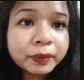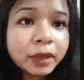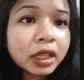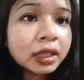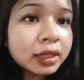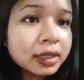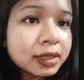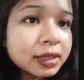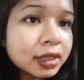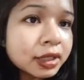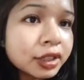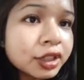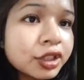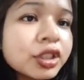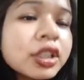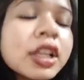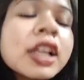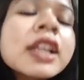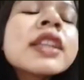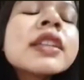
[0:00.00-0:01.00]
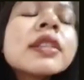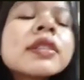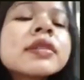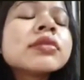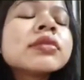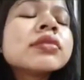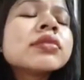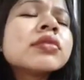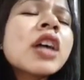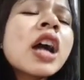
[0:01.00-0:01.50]
this condition, and
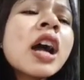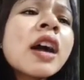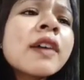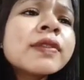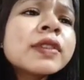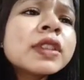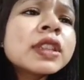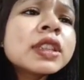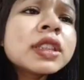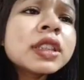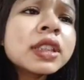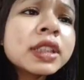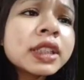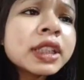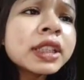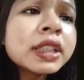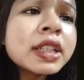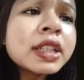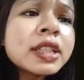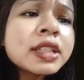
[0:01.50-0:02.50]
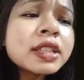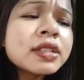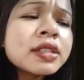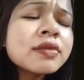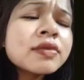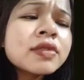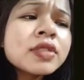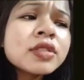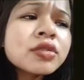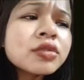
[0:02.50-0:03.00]
after 13 days he
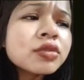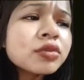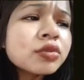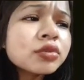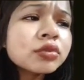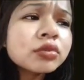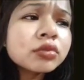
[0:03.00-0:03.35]
was